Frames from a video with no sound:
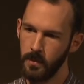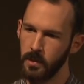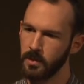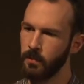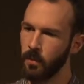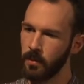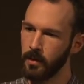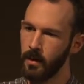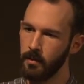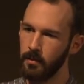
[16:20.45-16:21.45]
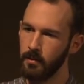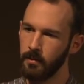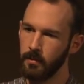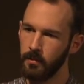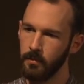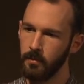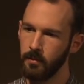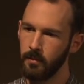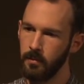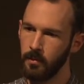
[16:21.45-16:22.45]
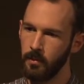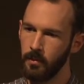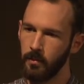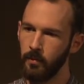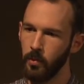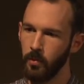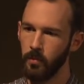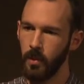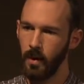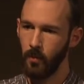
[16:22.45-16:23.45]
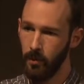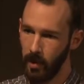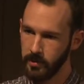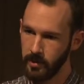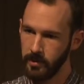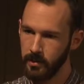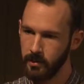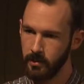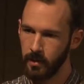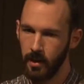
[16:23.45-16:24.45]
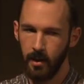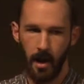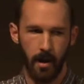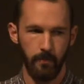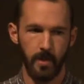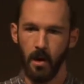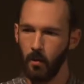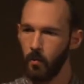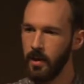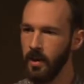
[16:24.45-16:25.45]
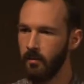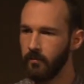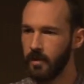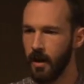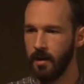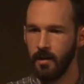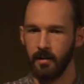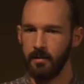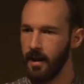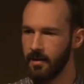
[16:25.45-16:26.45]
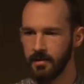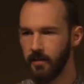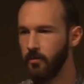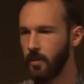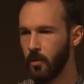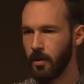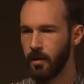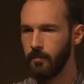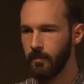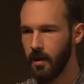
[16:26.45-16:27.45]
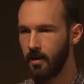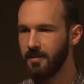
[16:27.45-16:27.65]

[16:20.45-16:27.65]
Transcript: to support file, file up, upload through uh, web browsers? Yeah. Um, no, we have not. That has never been brought up. No.